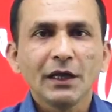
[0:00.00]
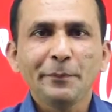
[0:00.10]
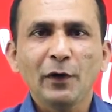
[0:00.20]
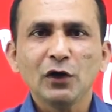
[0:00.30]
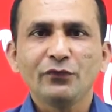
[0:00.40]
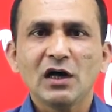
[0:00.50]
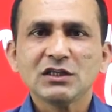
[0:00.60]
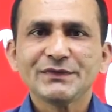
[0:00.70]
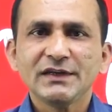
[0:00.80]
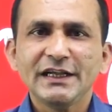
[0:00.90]
keep on
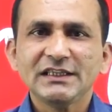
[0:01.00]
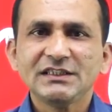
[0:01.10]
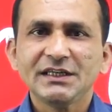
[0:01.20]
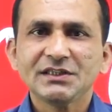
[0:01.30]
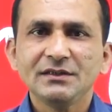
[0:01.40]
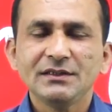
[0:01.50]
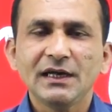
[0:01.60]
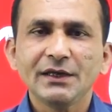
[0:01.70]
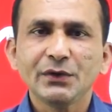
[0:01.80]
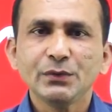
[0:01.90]
watch for next section
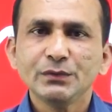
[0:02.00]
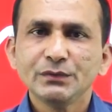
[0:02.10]
thank you